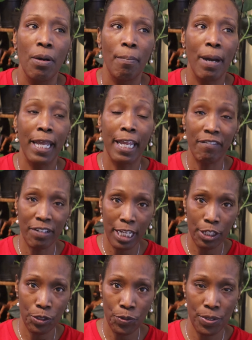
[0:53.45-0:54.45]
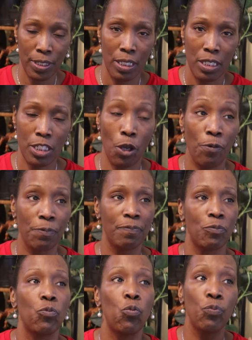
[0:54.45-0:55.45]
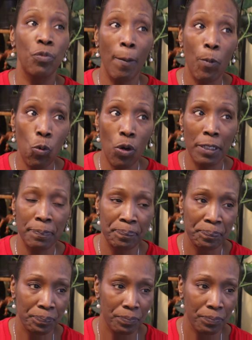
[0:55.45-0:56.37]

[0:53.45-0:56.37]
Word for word: my everyday use. So, number one,